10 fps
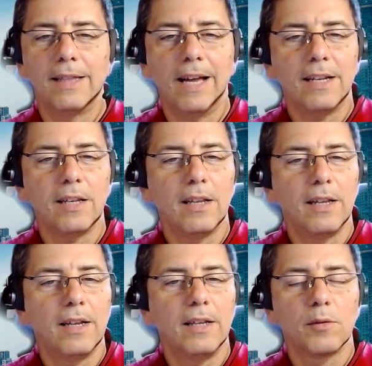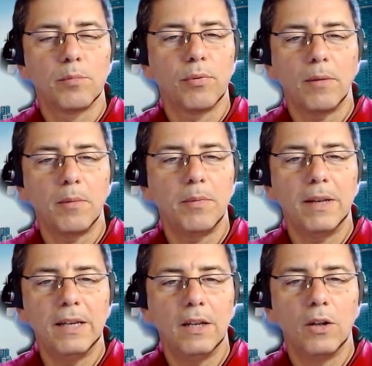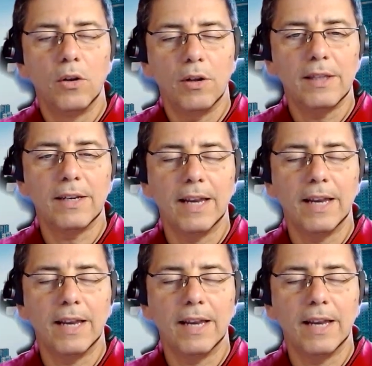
That is probably not the